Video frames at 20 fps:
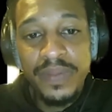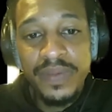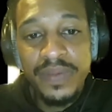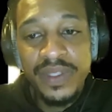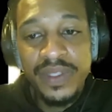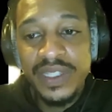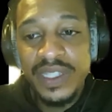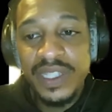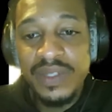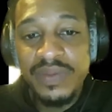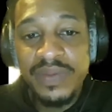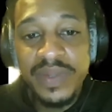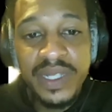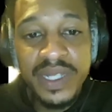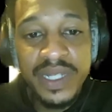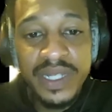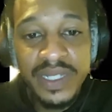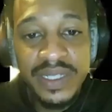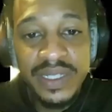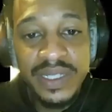Just
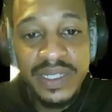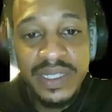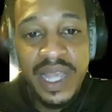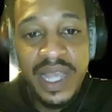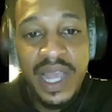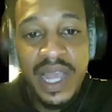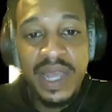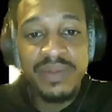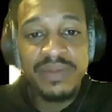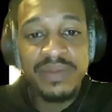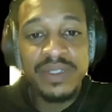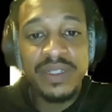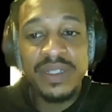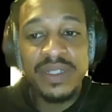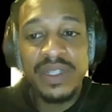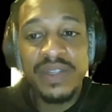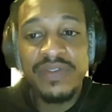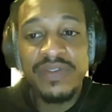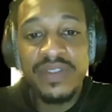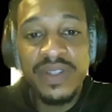because the times are
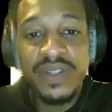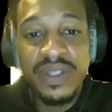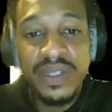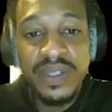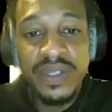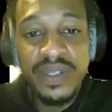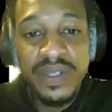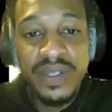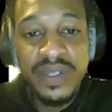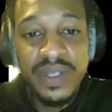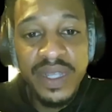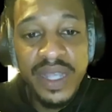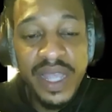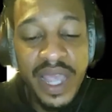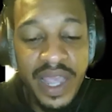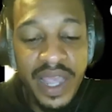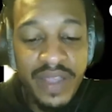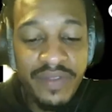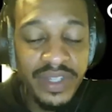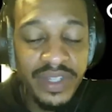different,
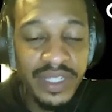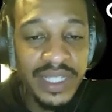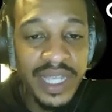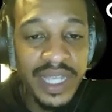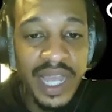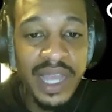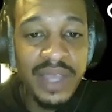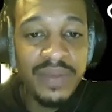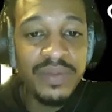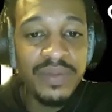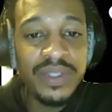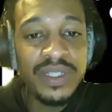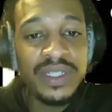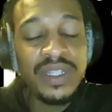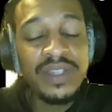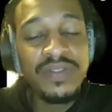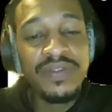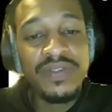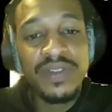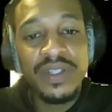every time was
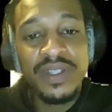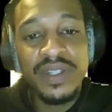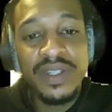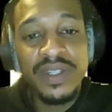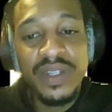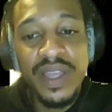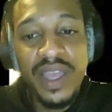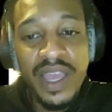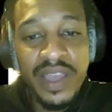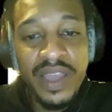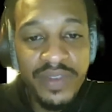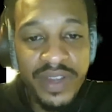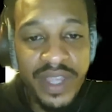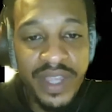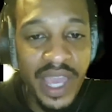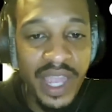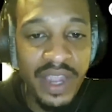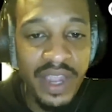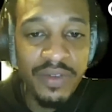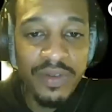different. Every
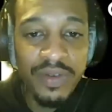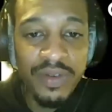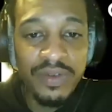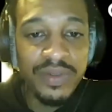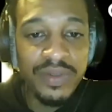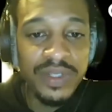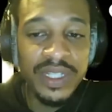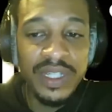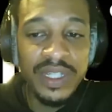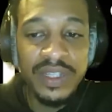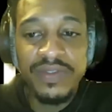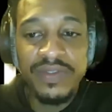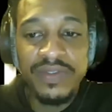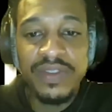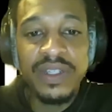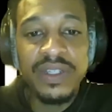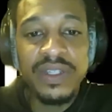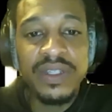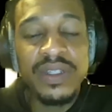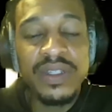era was
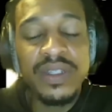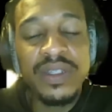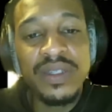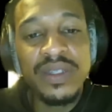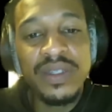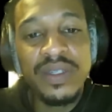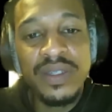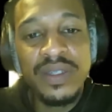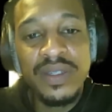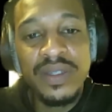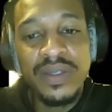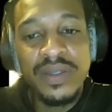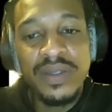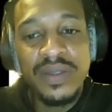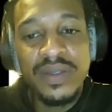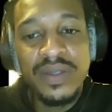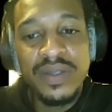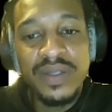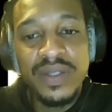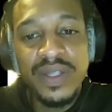different.
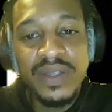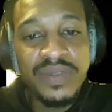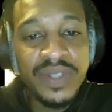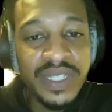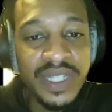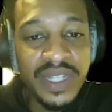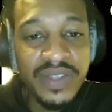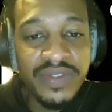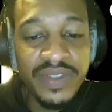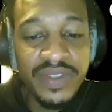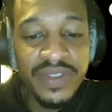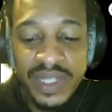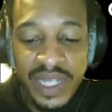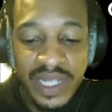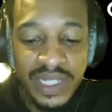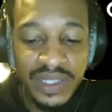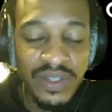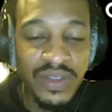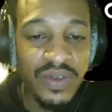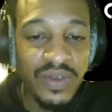There were different
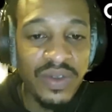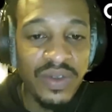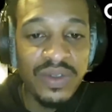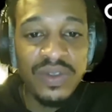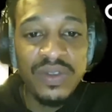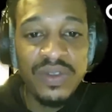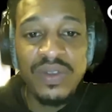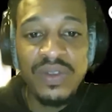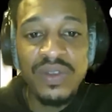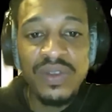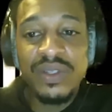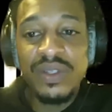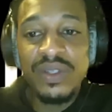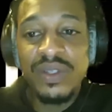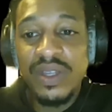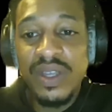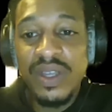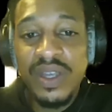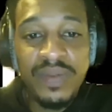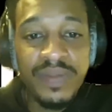things going on
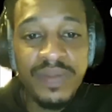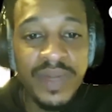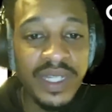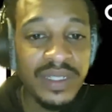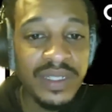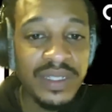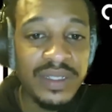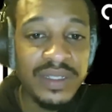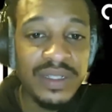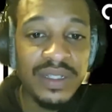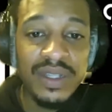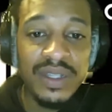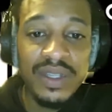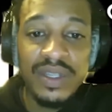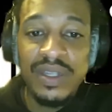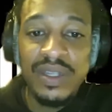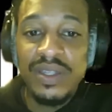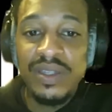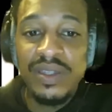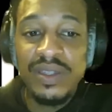amongst
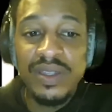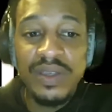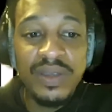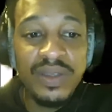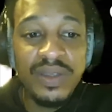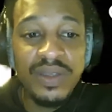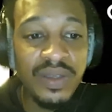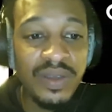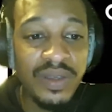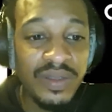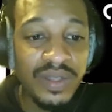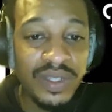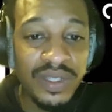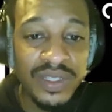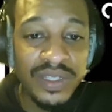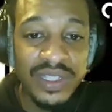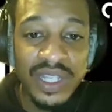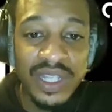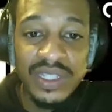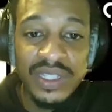the, the, the
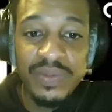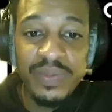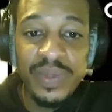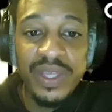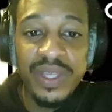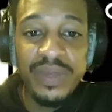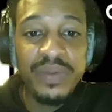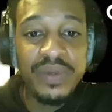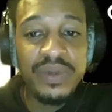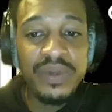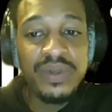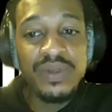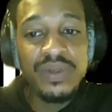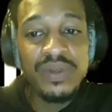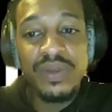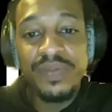just people